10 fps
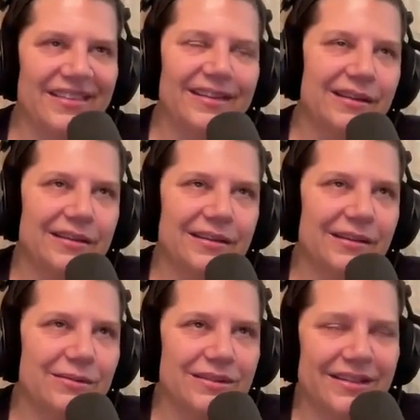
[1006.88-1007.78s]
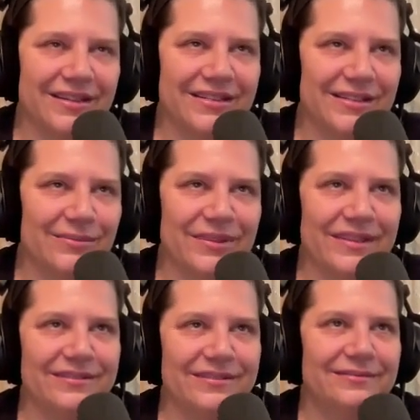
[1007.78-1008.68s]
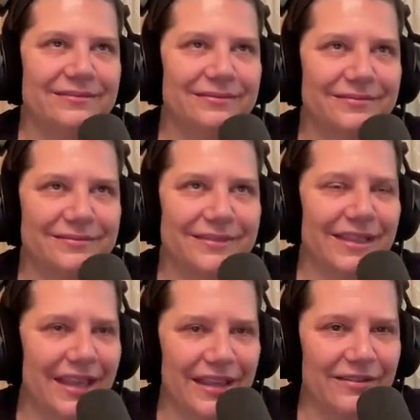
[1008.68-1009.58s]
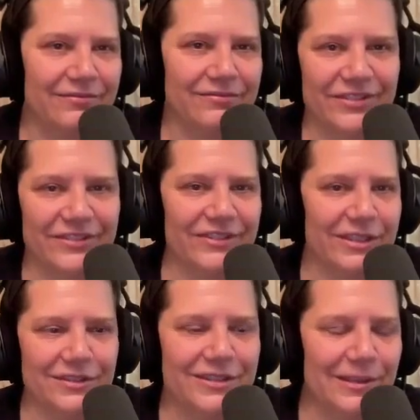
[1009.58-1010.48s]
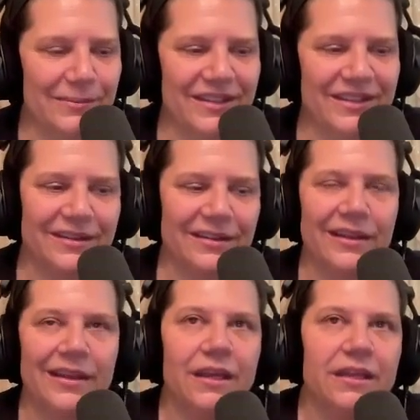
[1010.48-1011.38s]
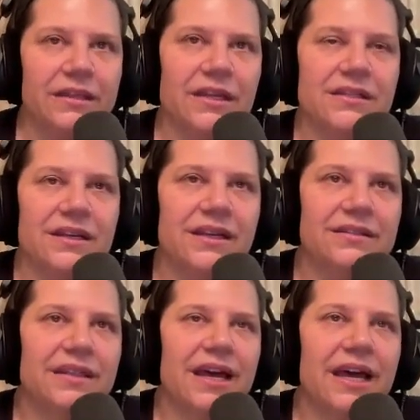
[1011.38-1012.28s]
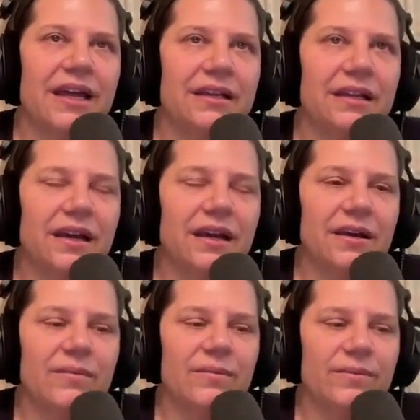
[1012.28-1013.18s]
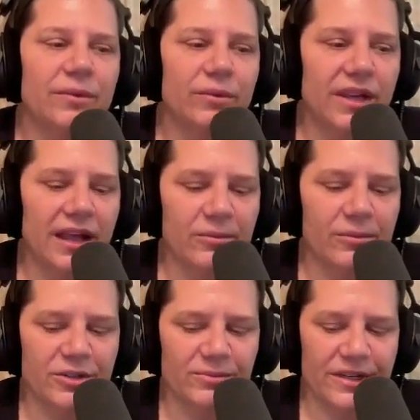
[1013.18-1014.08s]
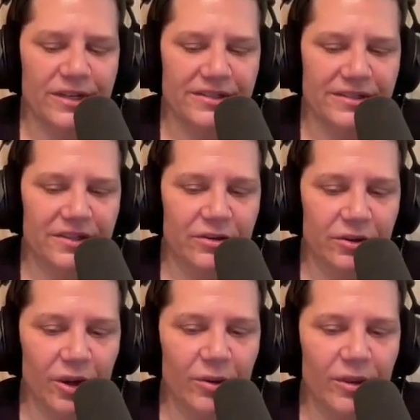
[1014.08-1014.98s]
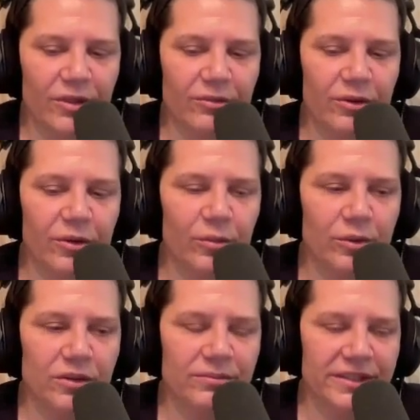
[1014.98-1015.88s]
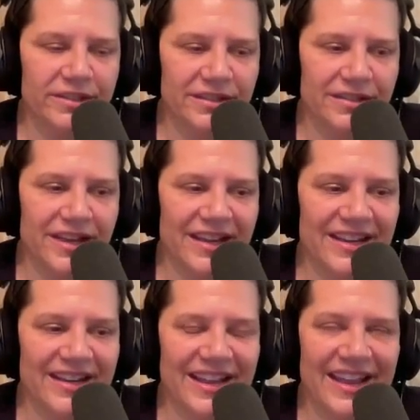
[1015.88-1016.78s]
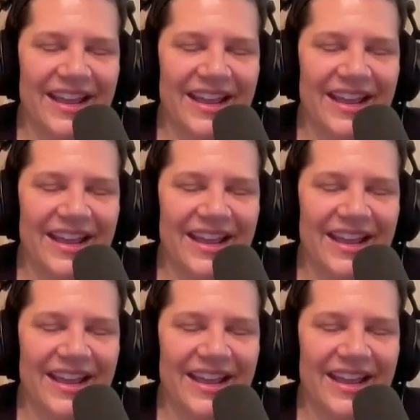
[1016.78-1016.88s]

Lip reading: I think it was like something like 8:50 or something, they said that the recalibration process that you're going through will complete tonight.